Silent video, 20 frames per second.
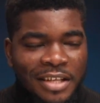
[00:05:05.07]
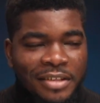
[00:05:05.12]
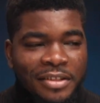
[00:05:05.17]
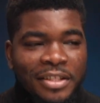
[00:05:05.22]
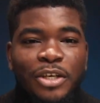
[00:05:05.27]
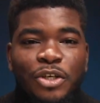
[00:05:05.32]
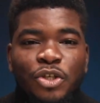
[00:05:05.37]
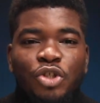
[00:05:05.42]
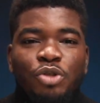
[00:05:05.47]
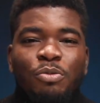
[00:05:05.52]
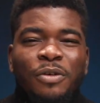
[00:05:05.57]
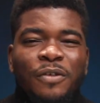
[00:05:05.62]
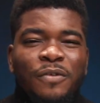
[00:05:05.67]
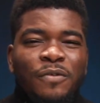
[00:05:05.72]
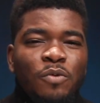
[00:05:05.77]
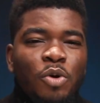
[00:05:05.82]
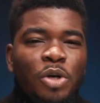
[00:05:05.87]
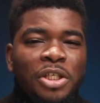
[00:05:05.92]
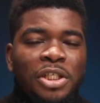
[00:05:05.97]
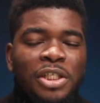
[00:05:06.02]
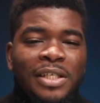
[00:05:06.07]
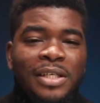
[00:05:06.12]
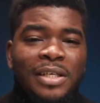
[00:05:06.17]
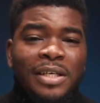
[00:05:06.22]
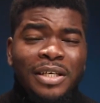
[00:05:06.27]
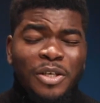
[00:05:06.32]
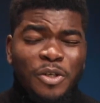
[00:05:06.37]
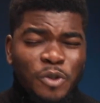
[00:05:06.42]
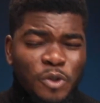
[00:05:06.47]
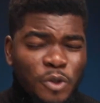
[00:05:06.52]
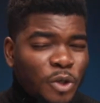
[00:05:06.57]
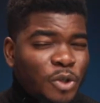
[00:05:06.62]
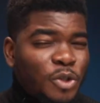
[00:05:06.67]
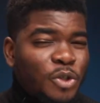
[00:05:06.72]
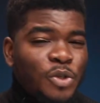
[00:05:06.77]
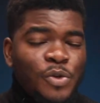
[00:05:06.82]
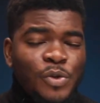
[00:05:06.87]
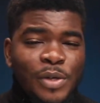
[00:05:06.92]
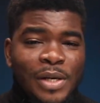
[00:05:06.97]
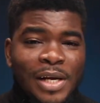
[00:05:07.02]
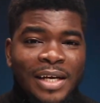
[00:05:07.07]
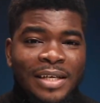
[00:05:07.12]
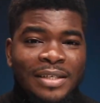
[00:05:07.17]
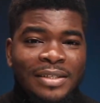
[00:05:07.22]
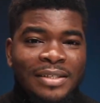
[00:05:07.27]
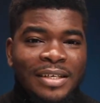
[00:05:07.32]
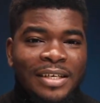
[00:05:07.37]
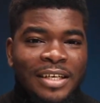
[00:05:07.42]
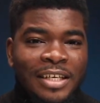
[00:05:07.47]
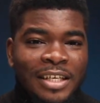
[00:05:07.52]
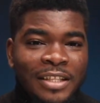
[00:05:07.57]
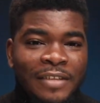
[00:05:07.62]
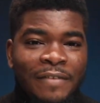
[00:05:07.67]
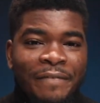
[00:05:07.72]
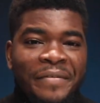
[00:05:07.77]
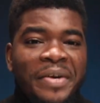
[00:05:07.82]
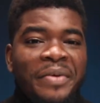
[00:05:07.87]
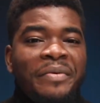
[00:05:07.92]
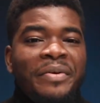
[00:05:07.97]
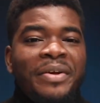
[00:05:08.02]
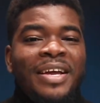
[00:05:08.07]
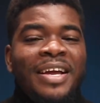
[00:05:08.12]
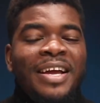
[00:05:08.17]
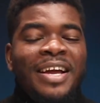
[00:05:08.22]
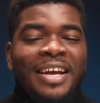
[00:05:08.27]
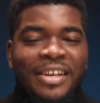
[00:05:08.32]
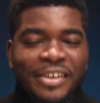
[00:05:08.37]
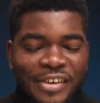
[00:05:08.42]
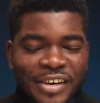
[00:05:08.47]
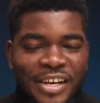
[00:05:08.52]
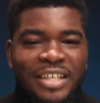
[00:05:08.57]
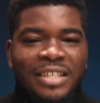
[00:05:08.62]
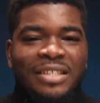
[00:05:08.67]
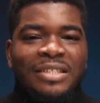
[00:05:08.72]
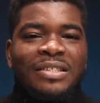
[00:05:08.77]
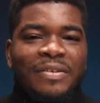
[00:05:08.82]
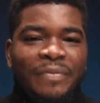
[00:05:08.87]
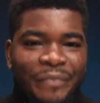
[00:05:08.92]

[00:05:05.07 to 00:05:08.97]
Thank you so much for watching and I'll talk to you guys in the very next